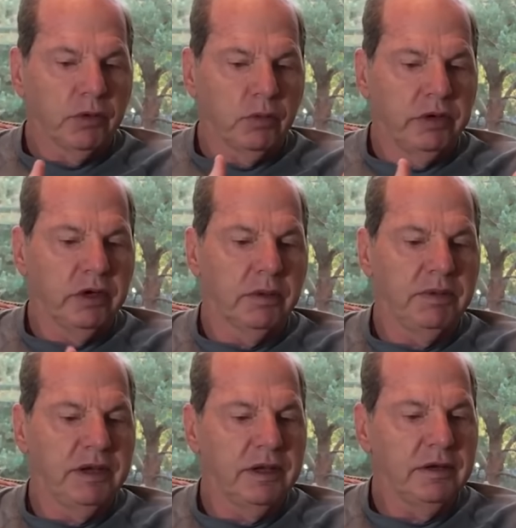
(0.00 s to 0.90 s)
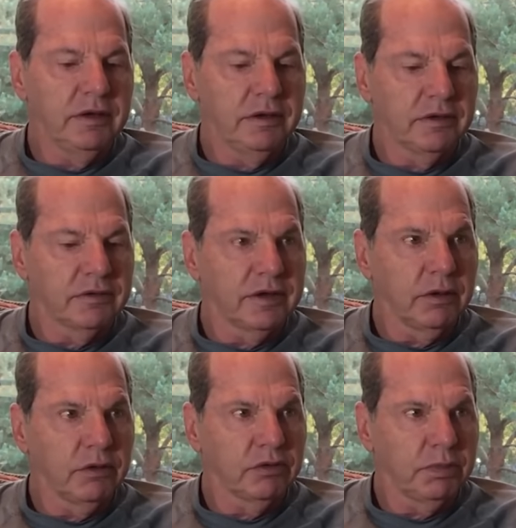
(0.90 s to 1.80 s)
When you can begin to
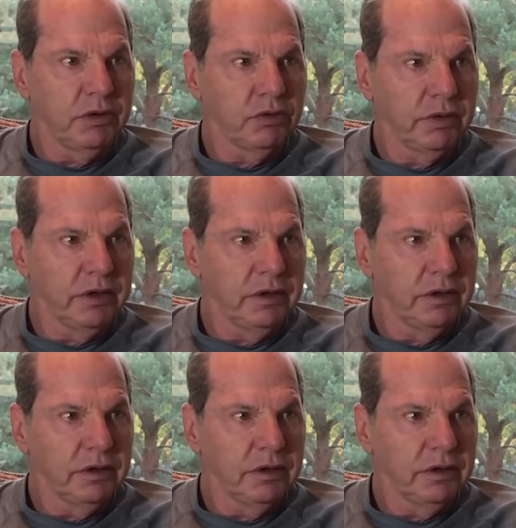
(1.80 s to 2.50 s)
distinguish between